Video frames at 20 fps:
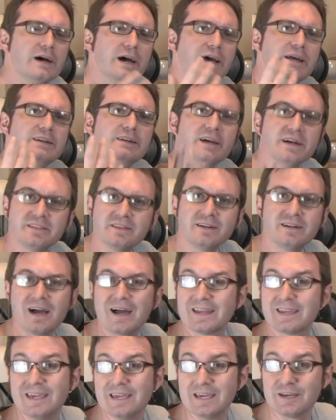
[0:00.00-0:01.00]
and nothing
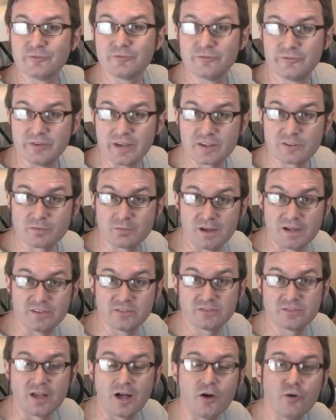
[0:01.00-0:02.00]
I can't fix
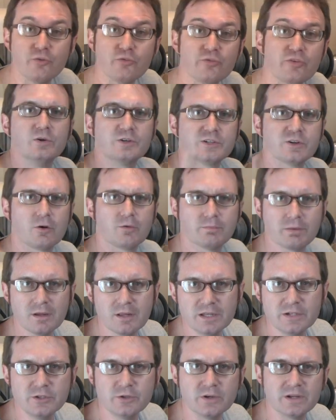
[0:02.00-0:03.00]
myself, which I'll
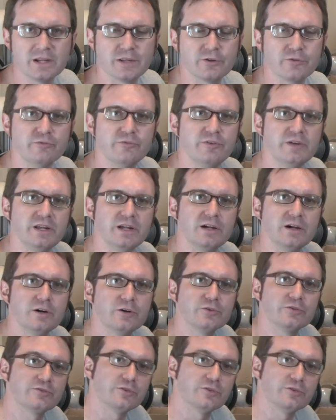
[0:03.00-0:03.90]
probably do another video.